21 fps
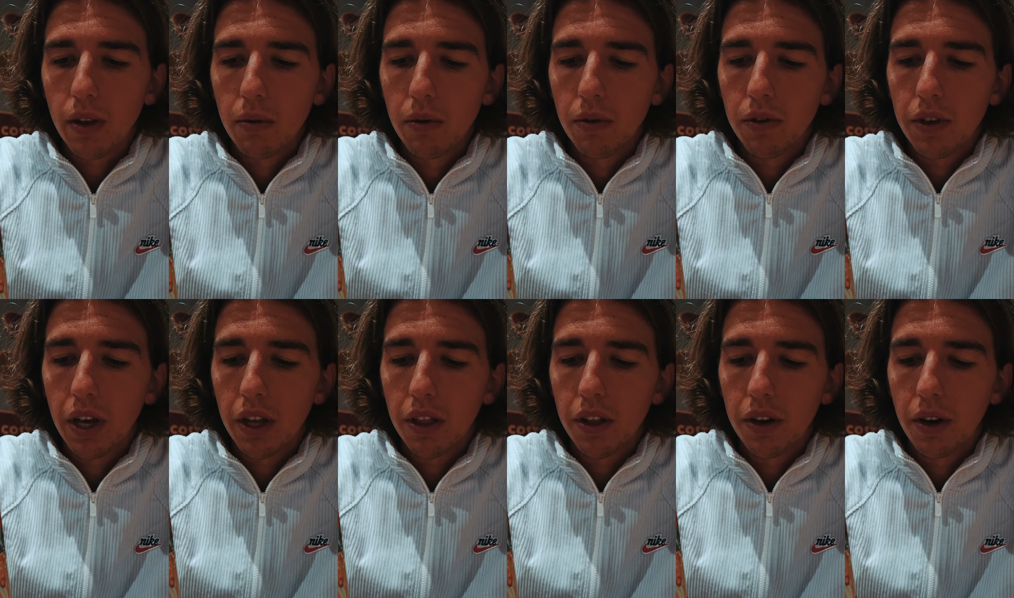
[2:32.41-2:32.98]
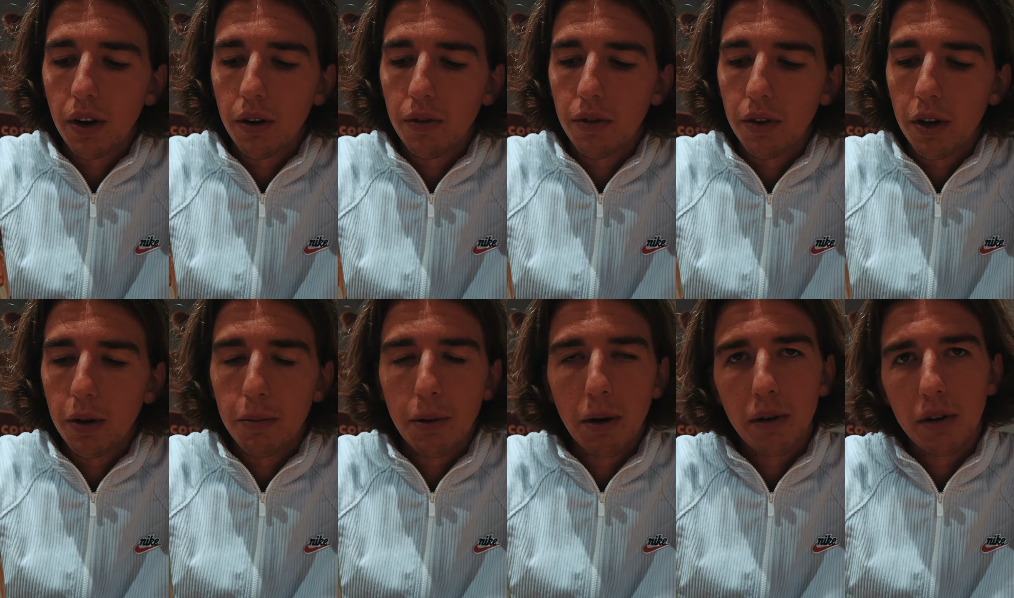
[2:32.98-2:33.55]
I've kicked it off with
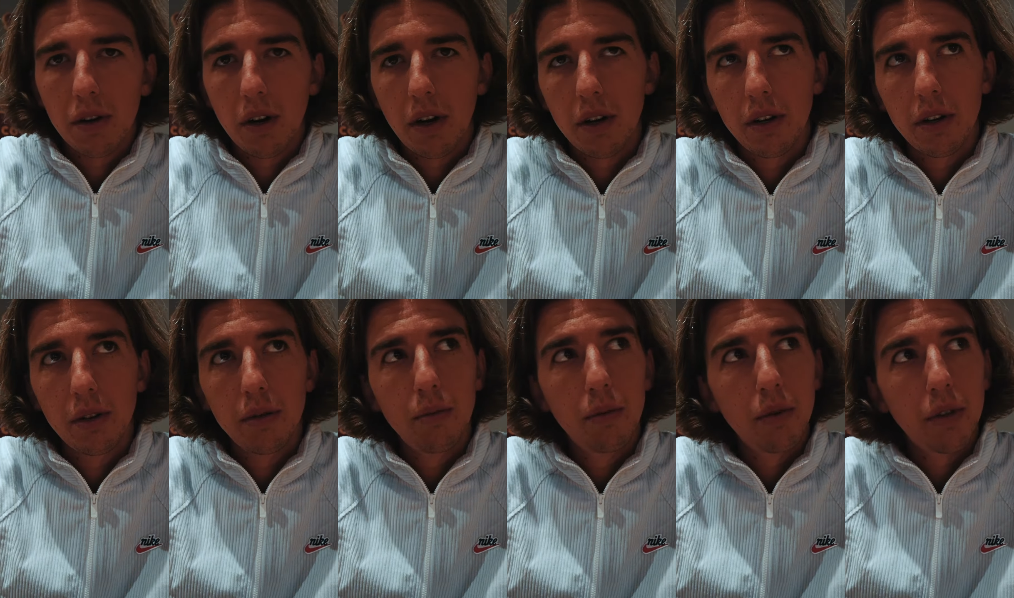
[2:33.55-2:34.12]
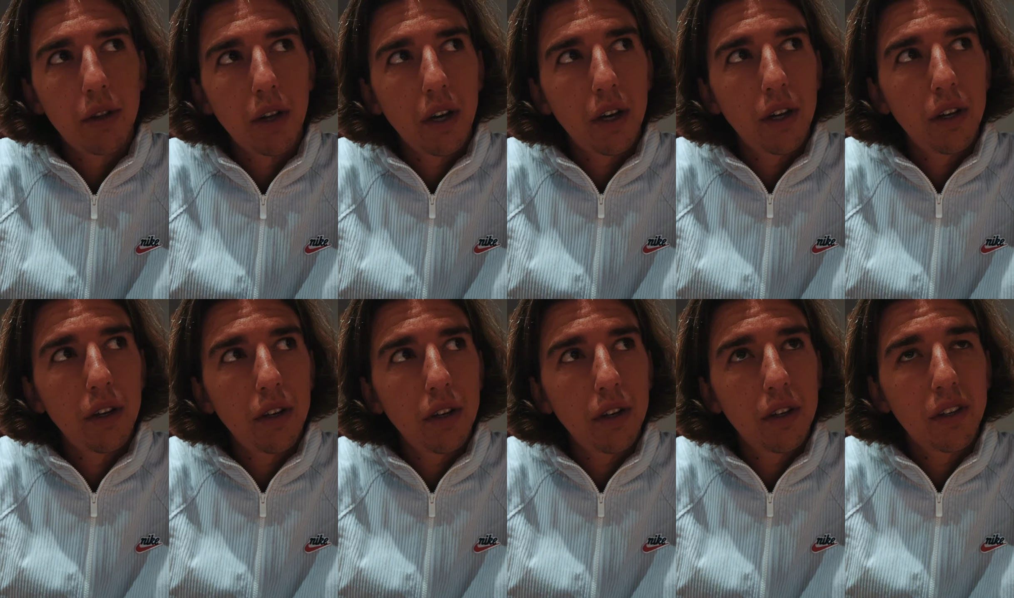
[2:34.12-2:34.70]
an Americano with
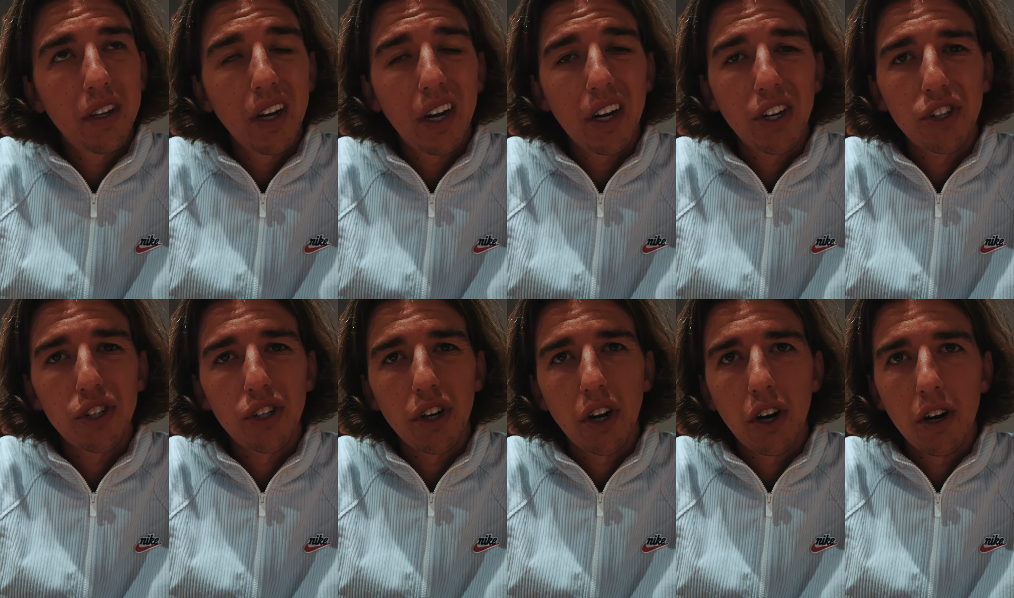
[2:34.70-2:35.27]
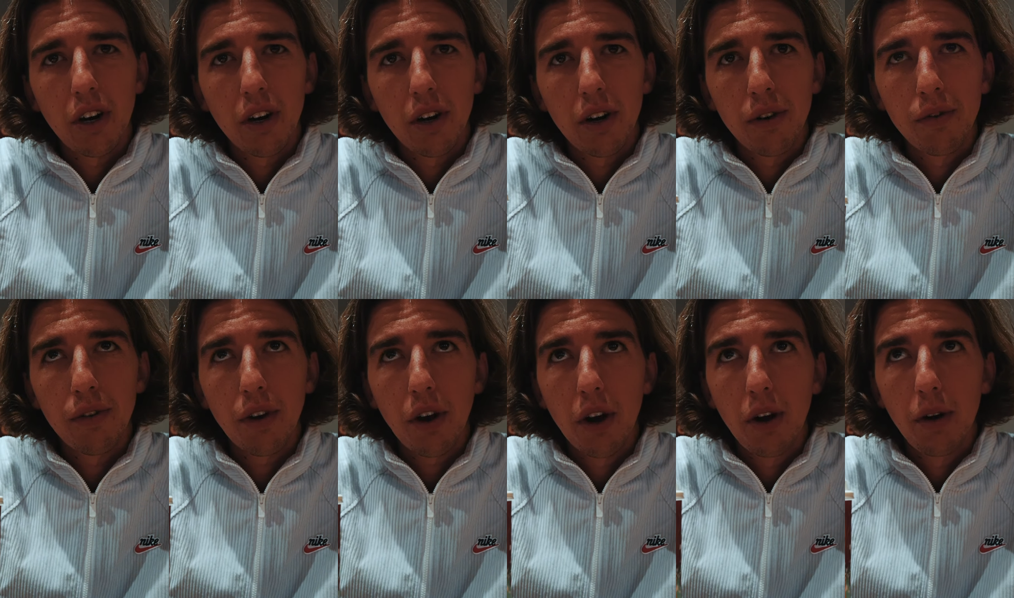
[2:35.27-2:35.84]
a dash
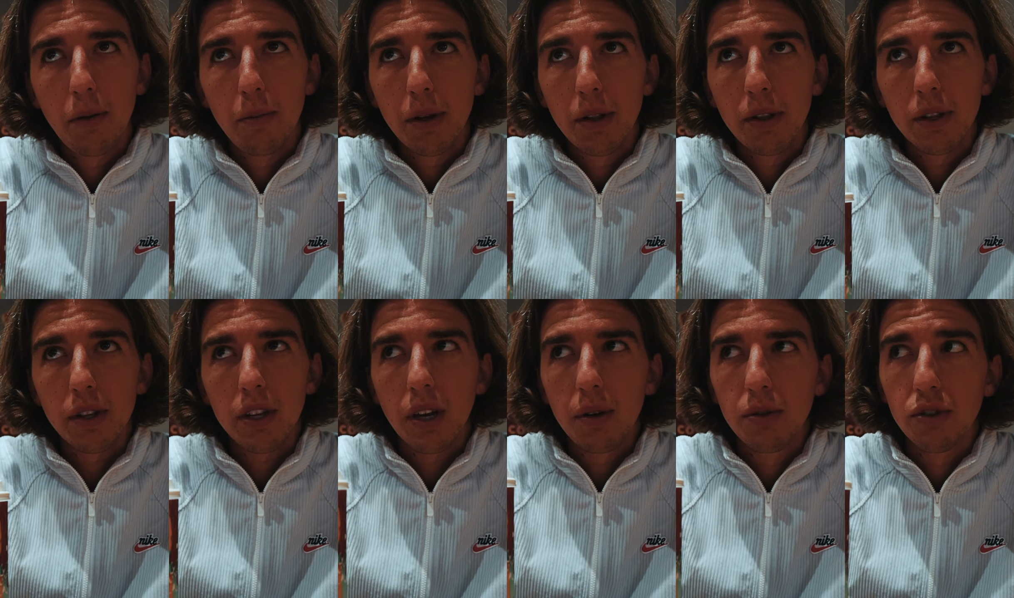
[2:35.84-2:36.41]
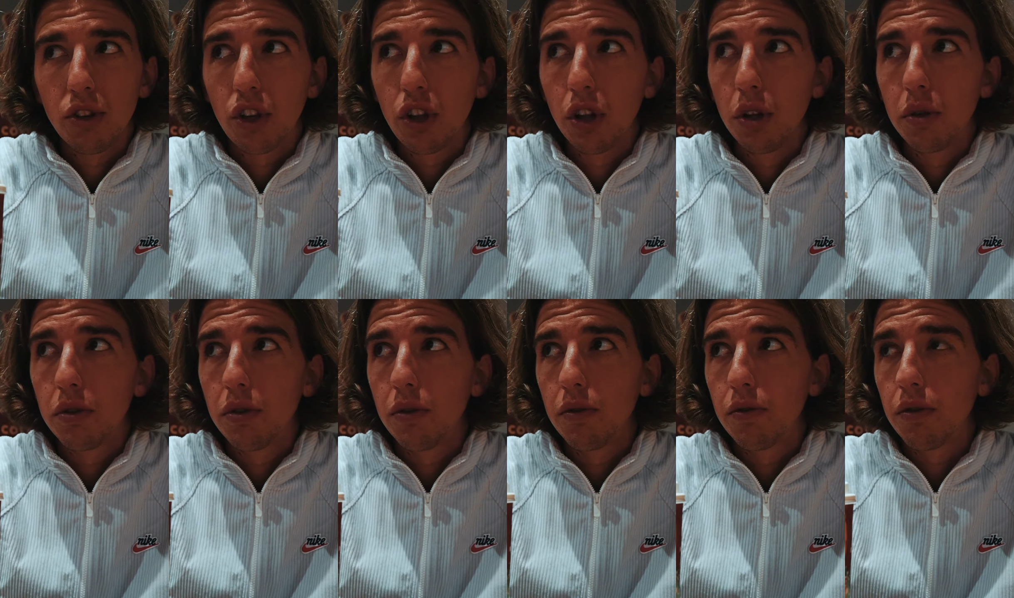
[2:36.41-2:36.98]
of oat milk. It was a
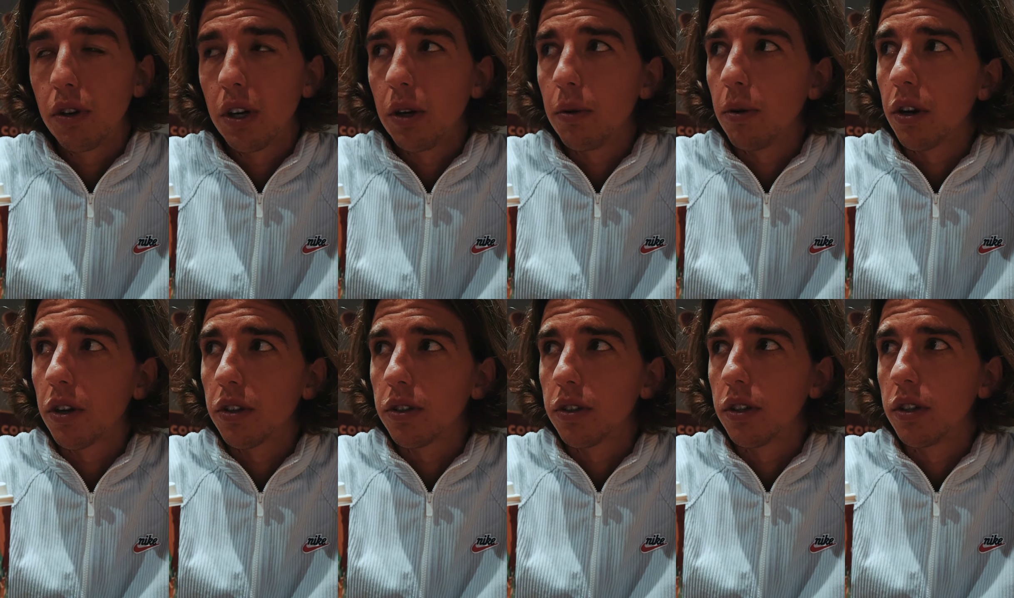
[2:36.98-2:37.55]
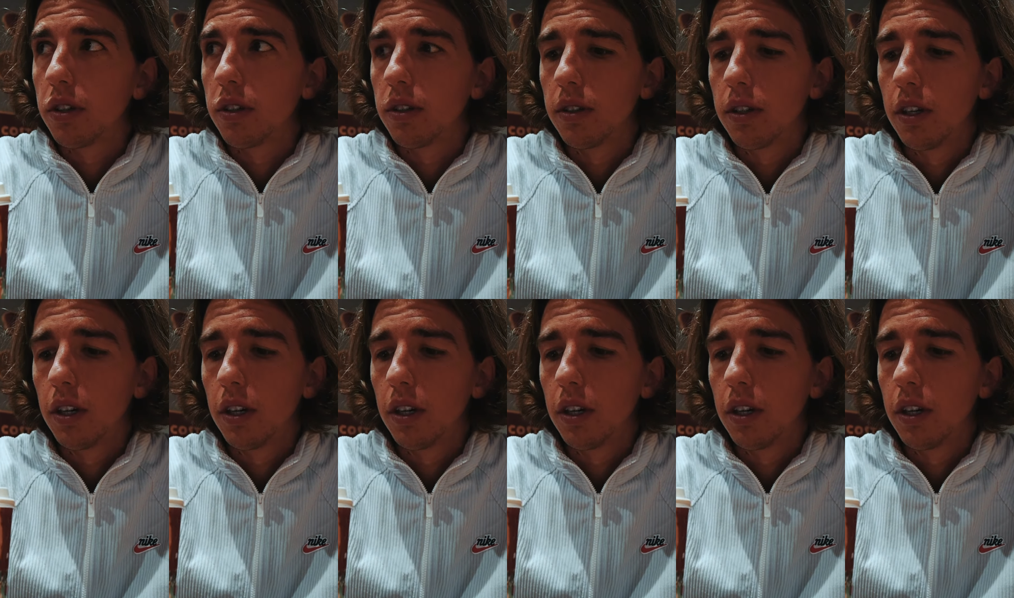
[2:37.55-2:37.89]
gluten-free one I saw.